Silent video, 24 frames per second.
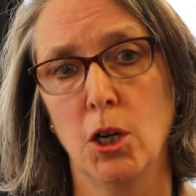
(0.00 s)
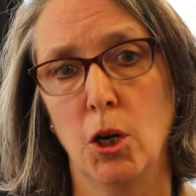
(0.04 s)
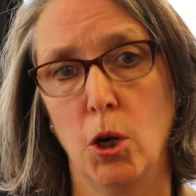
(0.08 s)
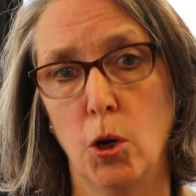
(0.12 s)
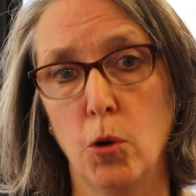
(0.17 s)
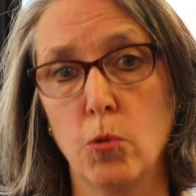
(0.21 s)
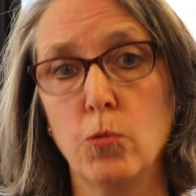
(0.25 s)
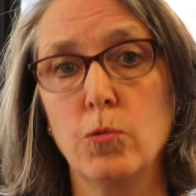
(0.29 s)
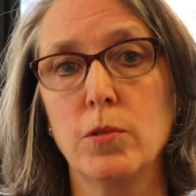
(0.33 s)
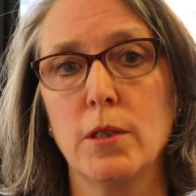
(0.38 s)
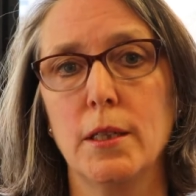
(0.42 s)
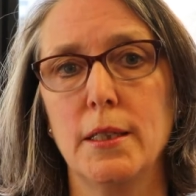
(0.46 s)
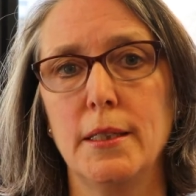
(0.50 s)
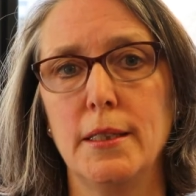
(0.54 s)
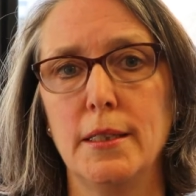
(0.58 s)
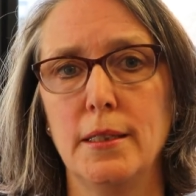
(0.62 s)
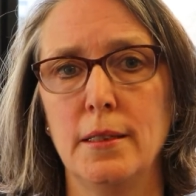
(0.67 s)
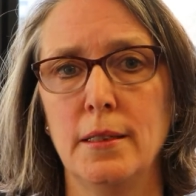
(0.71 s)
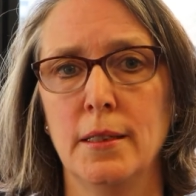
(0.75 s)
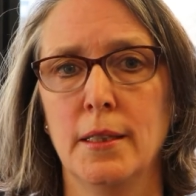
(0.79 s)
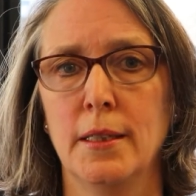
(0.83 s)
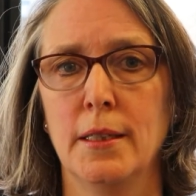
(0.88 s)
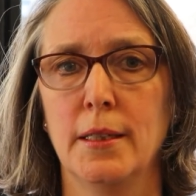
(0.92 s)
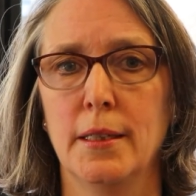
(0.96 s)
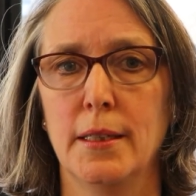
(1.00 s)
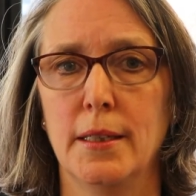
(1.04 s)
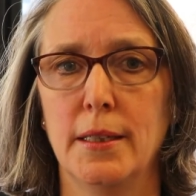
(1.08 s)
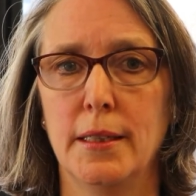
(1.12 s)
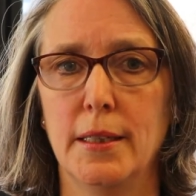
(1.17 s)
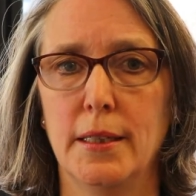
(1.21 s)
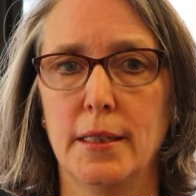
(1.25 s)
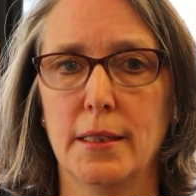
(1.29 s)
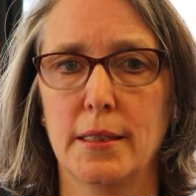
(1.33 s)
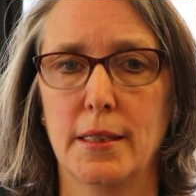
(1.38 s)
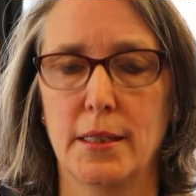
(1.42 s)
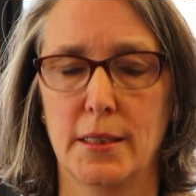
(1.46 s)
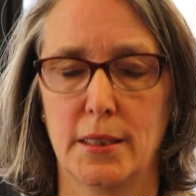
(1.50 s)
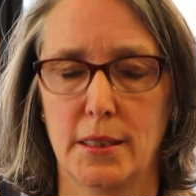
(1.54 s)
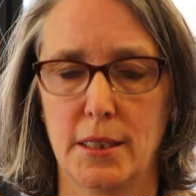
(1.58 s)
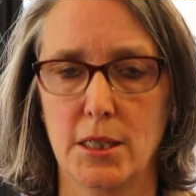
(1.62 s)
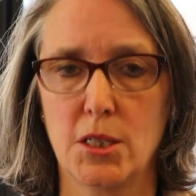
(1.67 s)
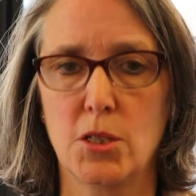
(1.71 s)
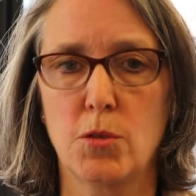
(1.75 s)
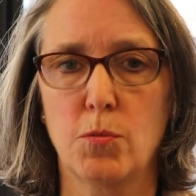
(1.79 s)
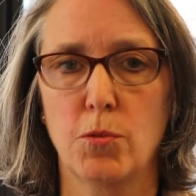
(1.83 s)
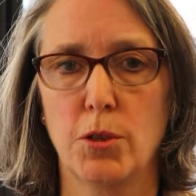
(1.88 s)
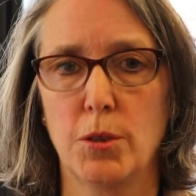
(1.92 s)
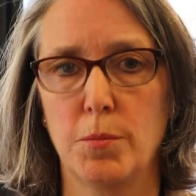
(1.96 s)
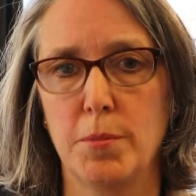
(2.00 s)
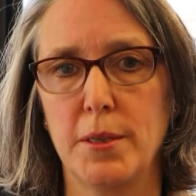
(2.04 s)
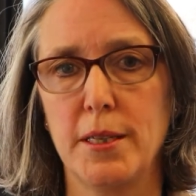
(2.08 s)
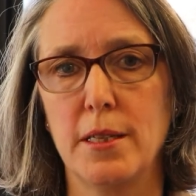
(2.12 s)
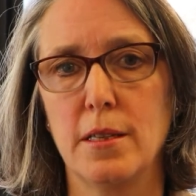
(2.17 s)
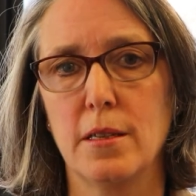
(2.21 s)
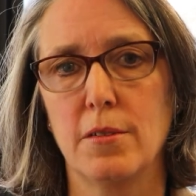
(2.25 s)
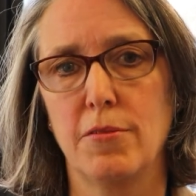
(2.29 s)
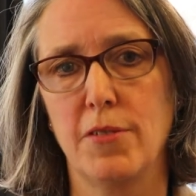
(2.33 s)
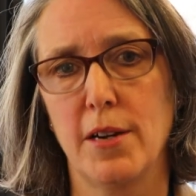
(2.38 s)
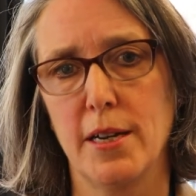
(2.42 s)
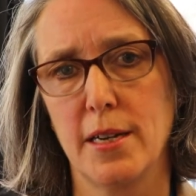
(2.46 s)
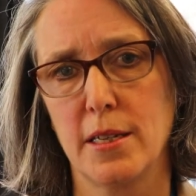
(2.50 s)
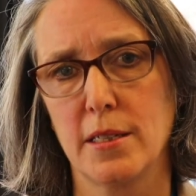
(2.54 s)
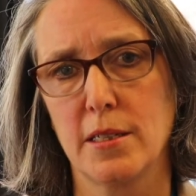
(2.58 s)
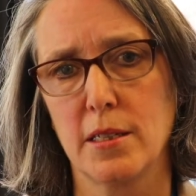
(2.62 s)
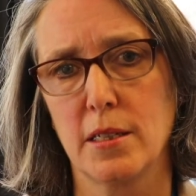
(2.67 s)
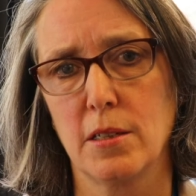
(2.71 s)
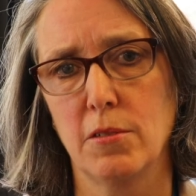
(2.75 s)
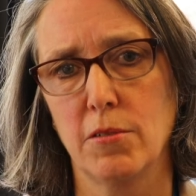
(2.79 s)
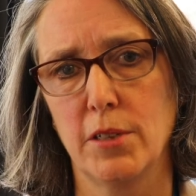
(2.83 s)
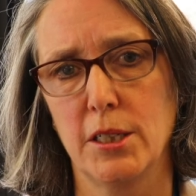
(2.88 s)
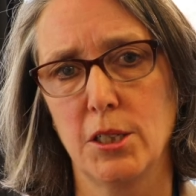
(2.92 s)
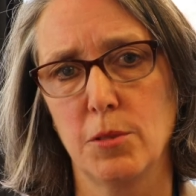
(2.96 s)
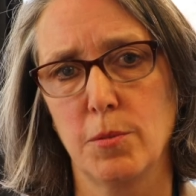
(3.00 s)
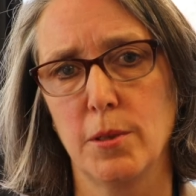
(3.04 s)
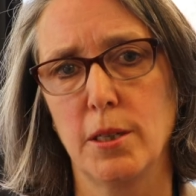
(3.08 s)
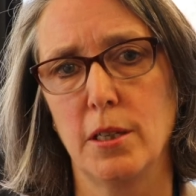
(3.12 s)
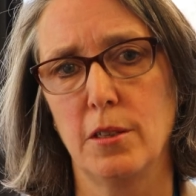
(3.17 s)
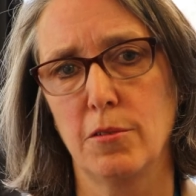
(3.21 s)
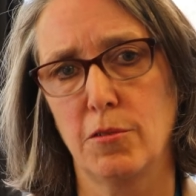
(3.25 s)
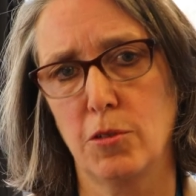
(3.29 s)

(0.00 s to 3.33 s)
only that this would be the financing arrangement.